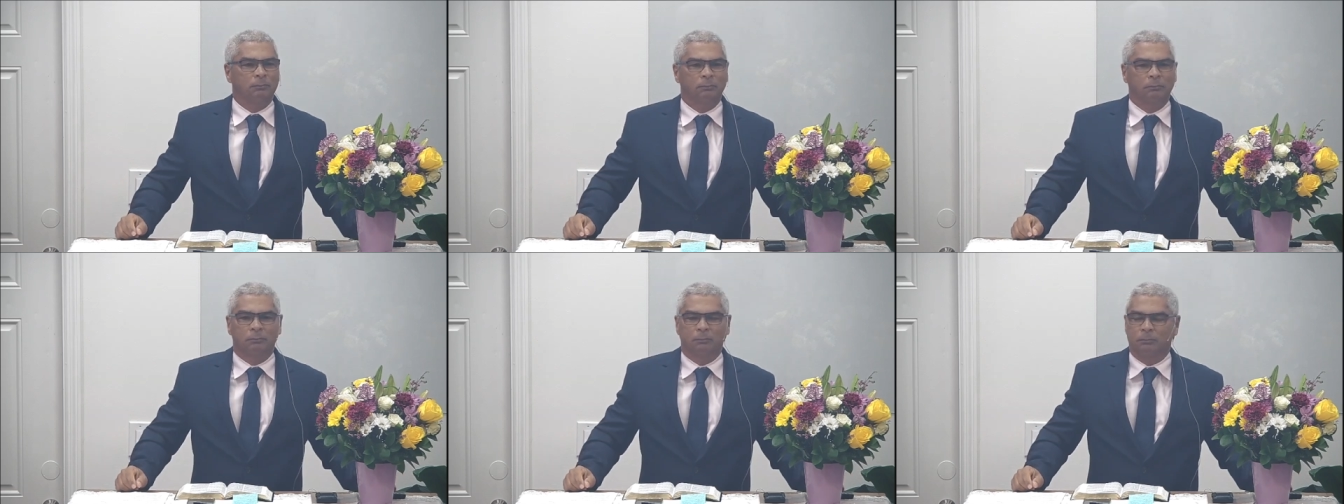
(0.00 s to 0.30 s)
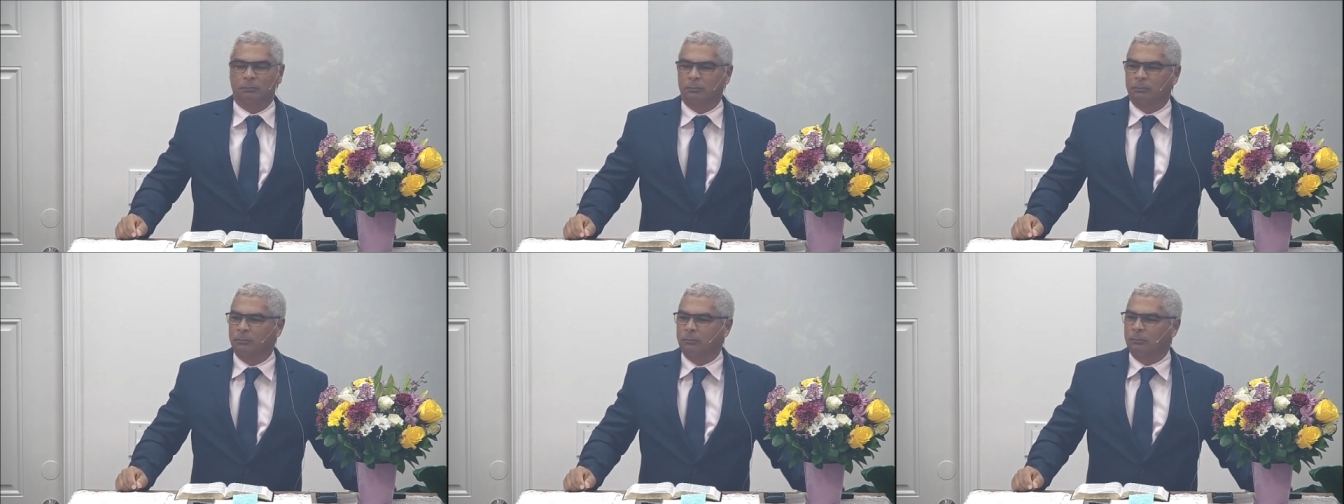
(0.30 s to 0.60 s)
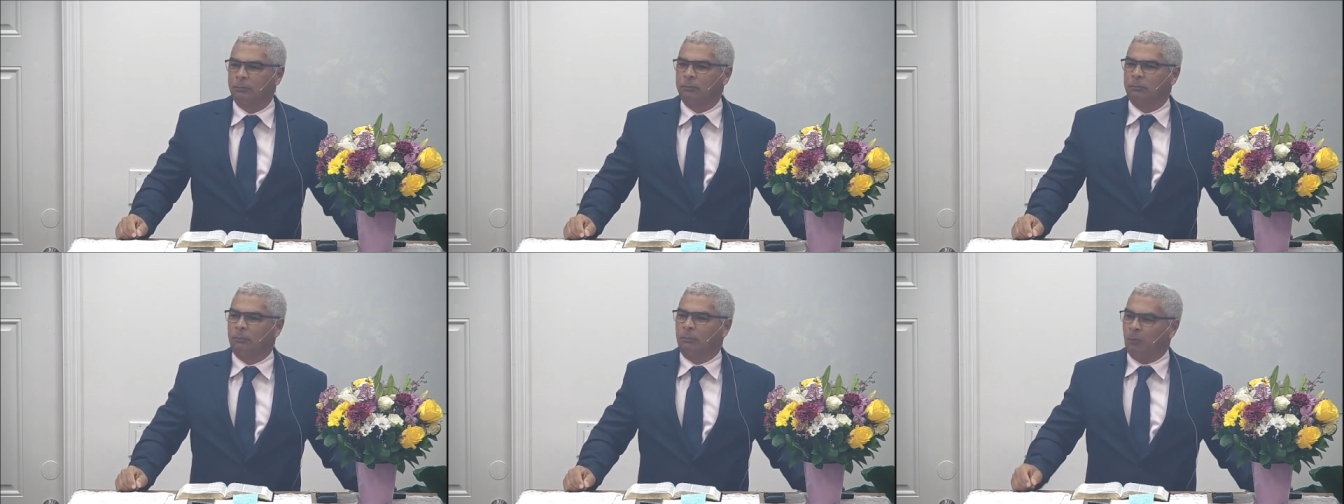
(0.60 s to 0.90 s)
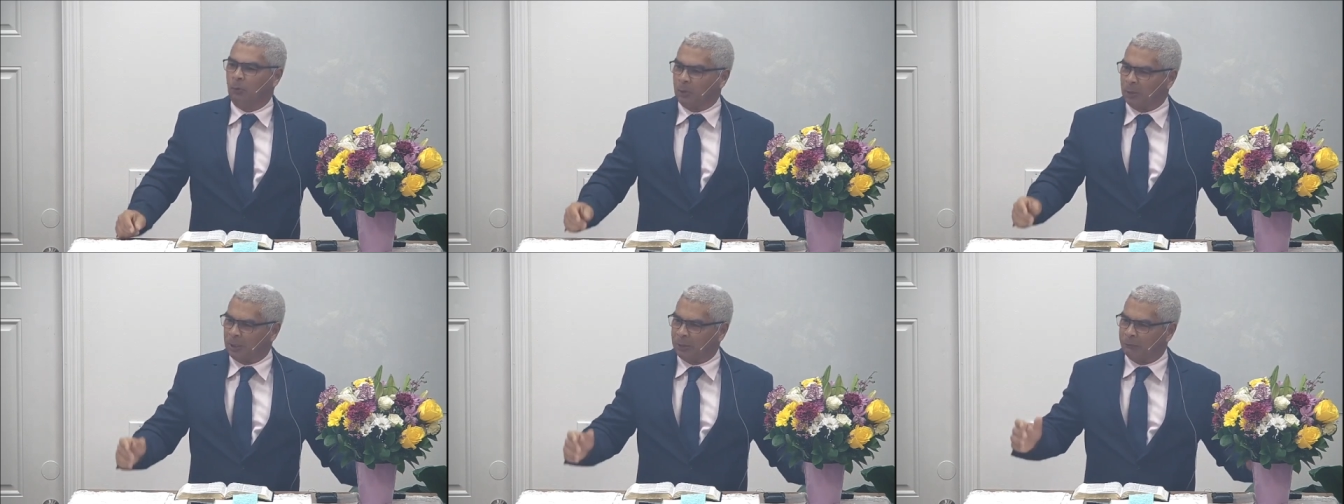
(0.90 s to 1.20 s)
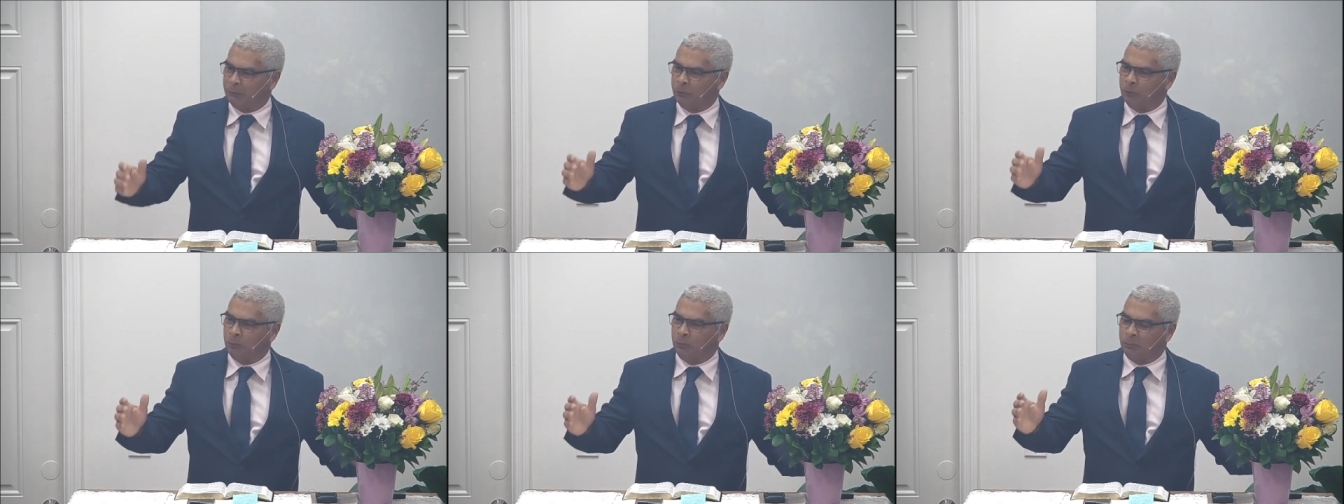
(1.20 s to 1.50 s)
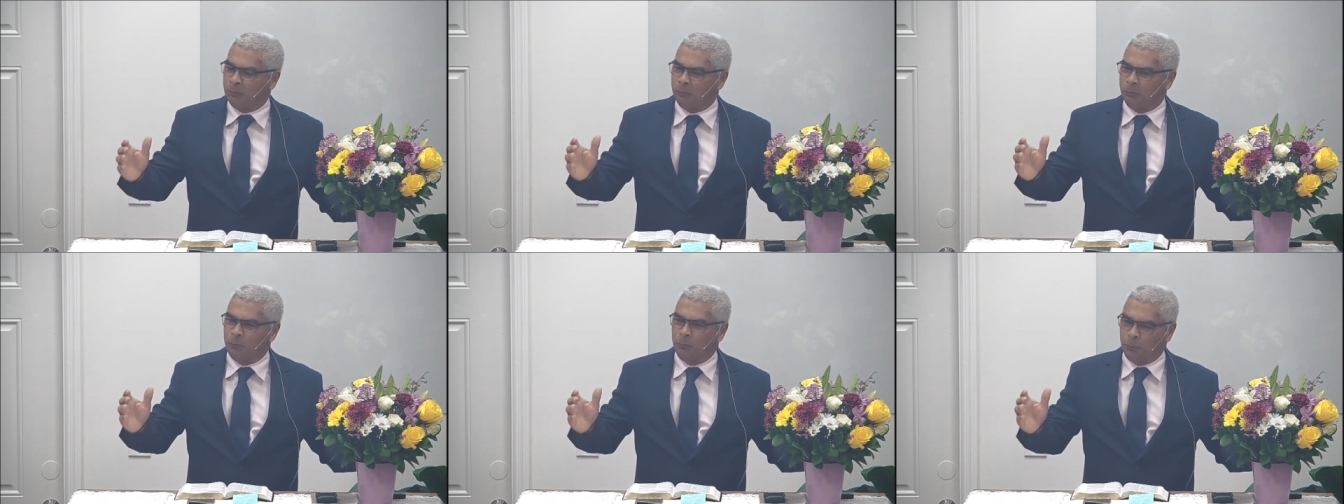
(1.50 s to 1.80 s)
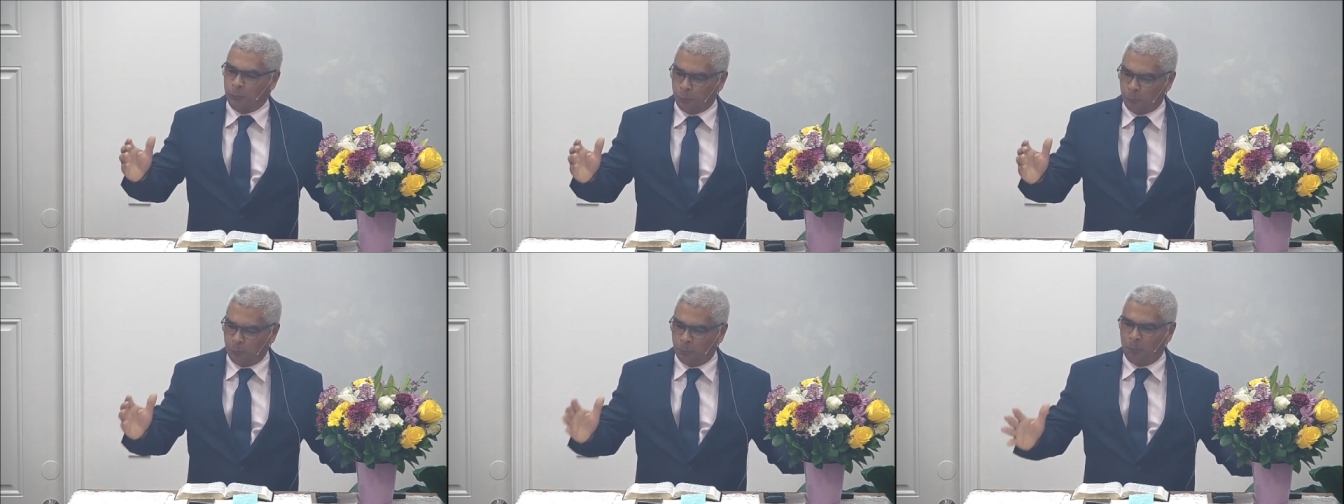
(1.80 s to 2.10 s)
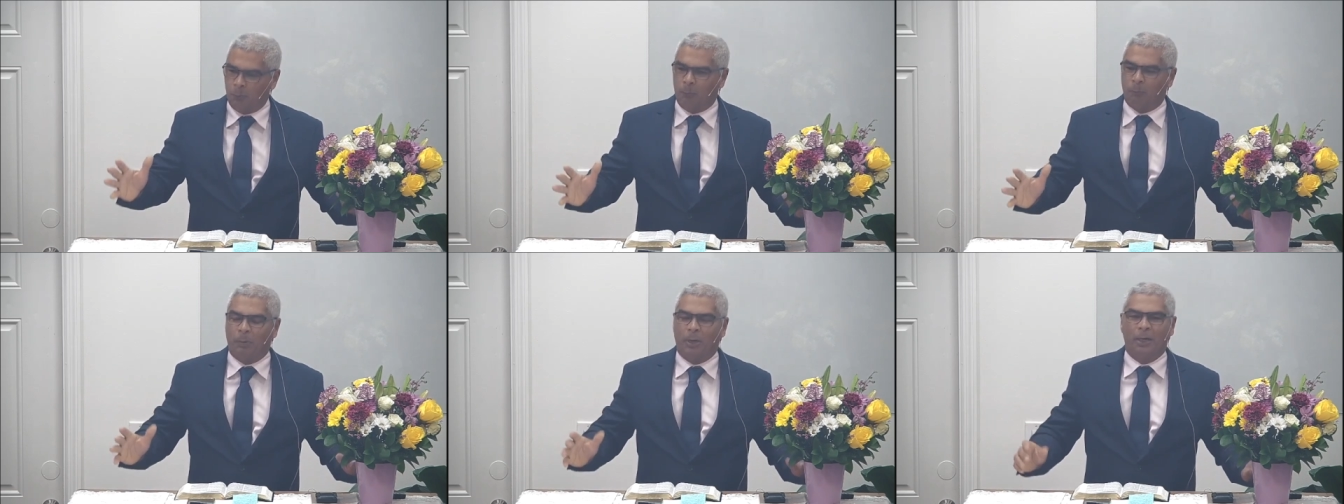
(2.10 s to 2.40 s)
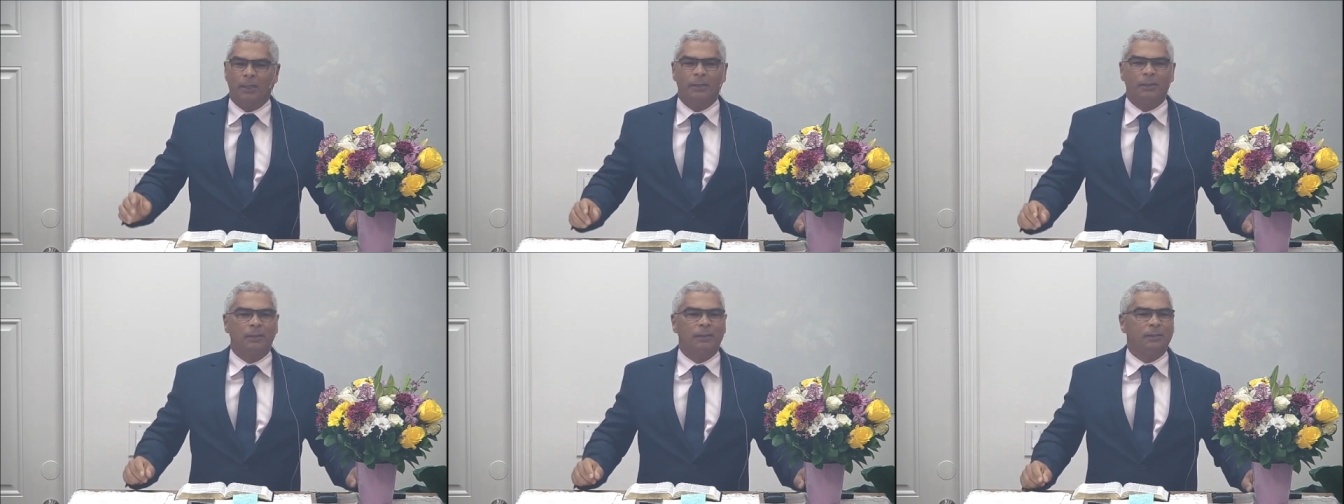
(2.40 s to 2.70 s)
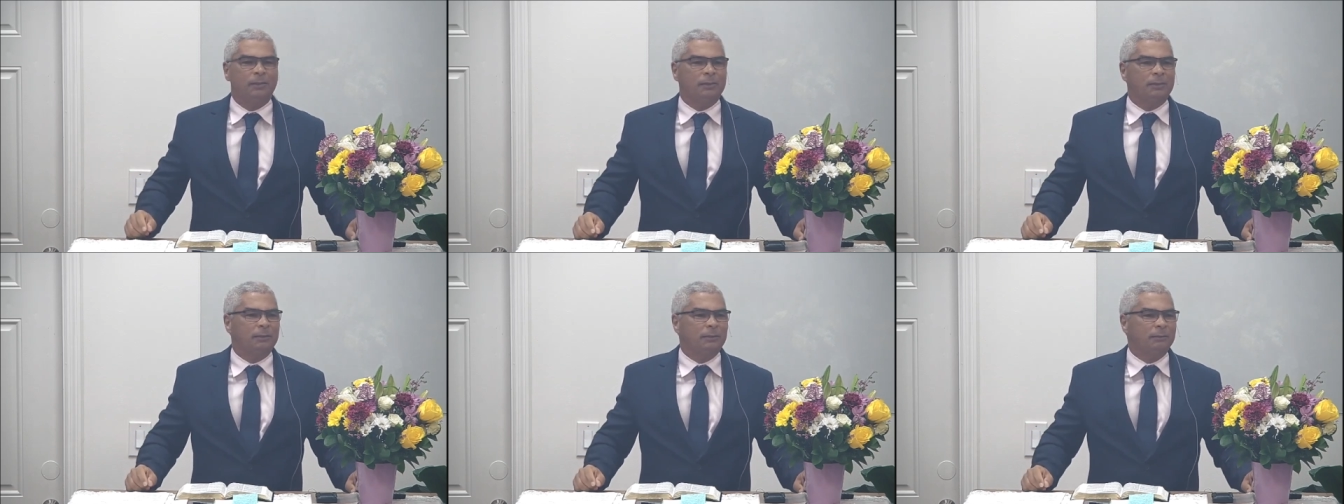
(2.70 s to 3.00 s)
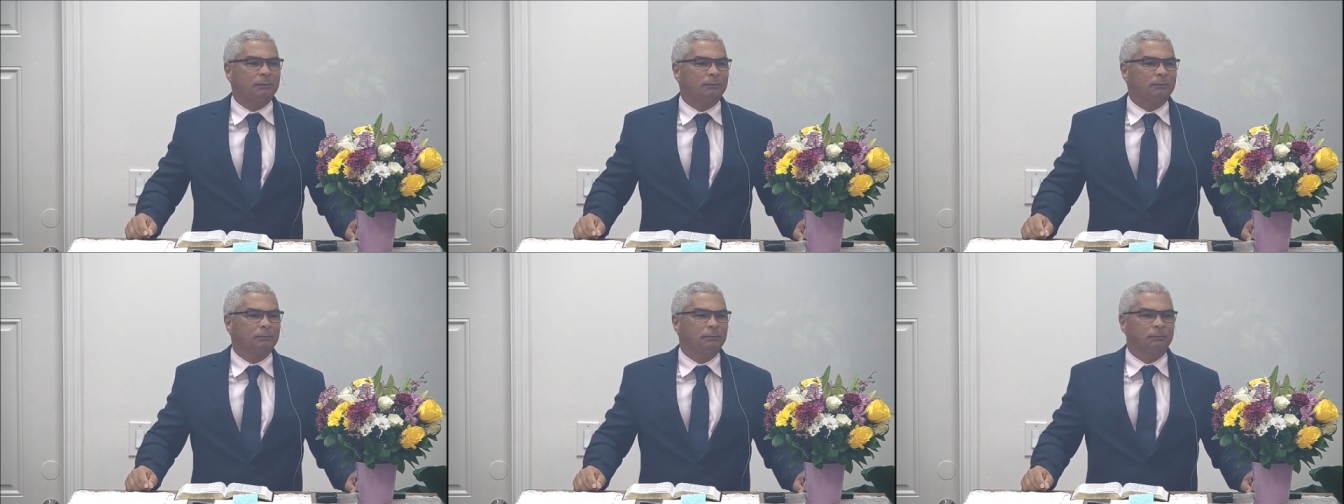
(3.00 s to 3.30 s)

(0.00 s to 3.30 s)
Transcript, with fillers: He had a good curriculum. He lived in